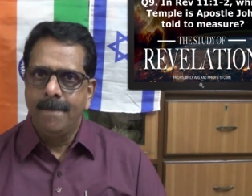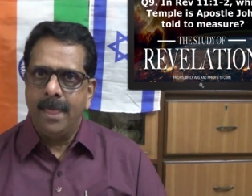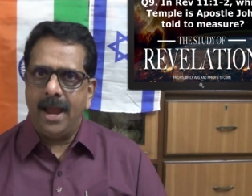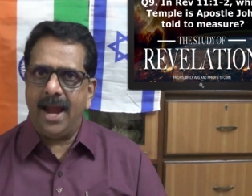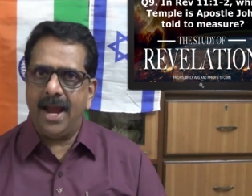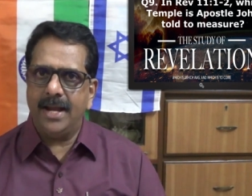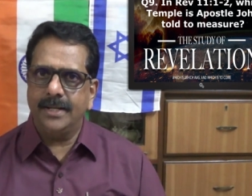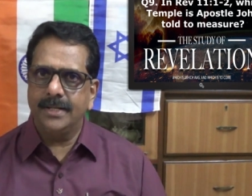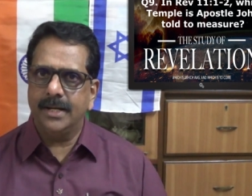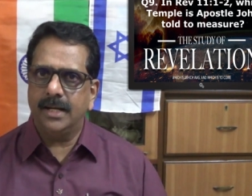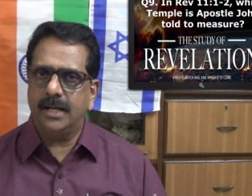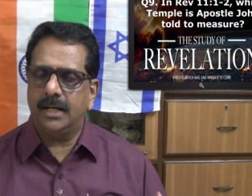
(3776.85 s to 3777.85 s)
And
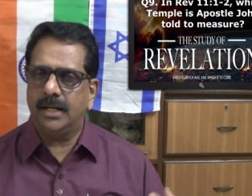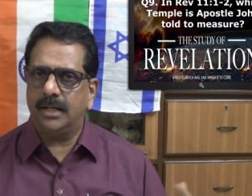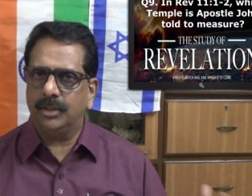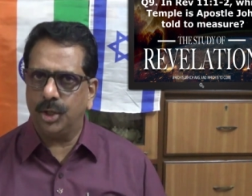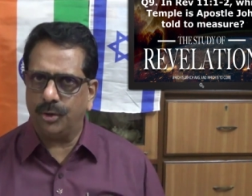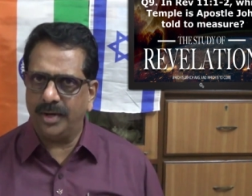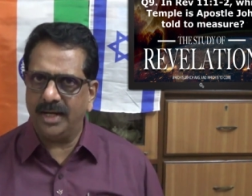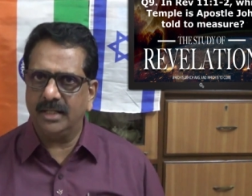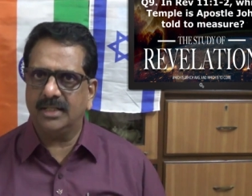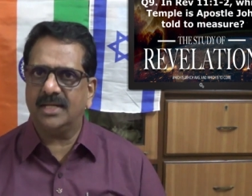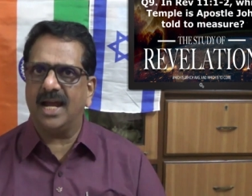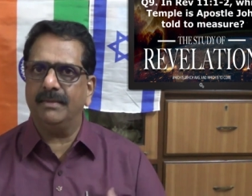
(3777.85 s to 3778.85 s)
uh, during the
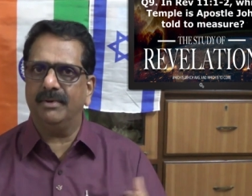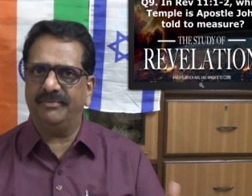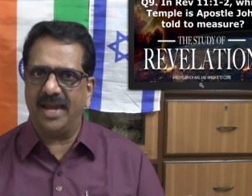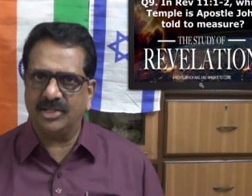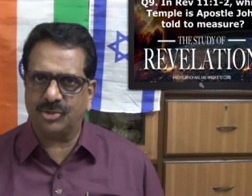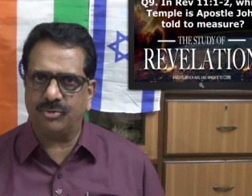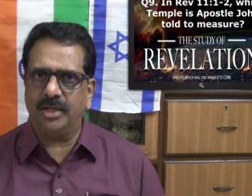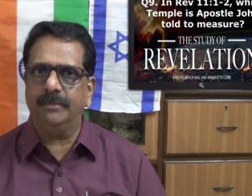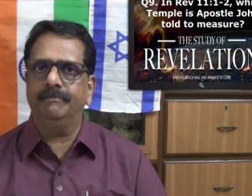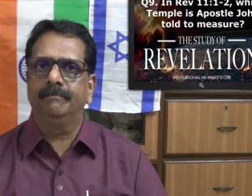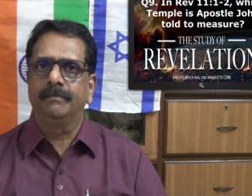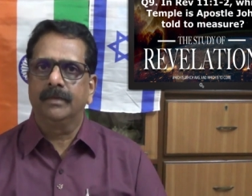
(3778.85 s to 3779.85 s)
time of Ezra,
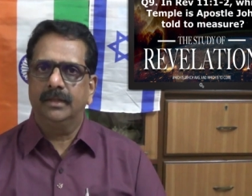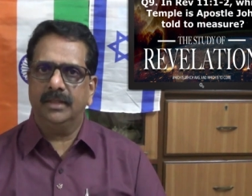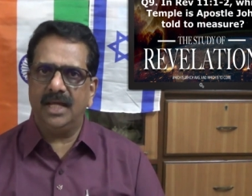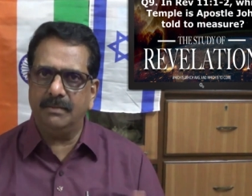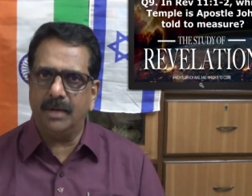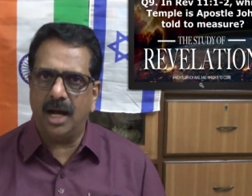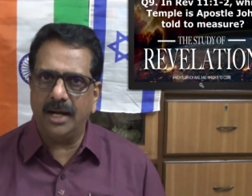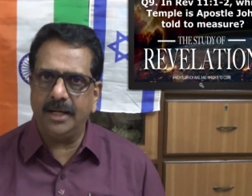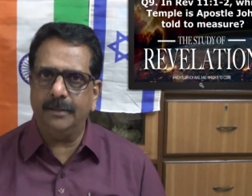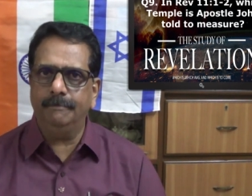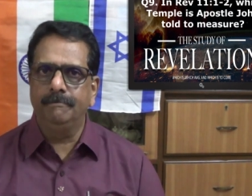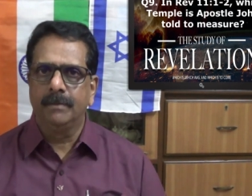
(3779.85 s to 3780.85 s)
Nehemiah